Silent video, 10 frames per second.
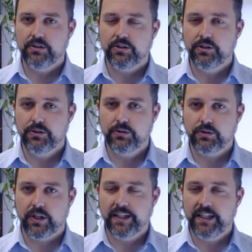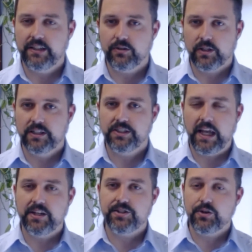to do training or
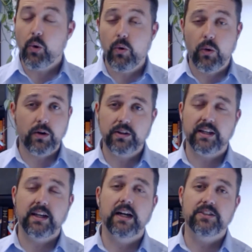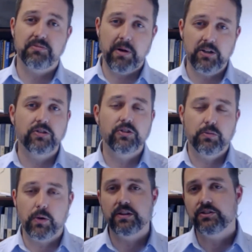education or the kind of spousal
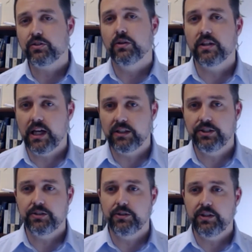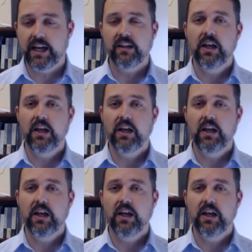support that's going to allow you to do that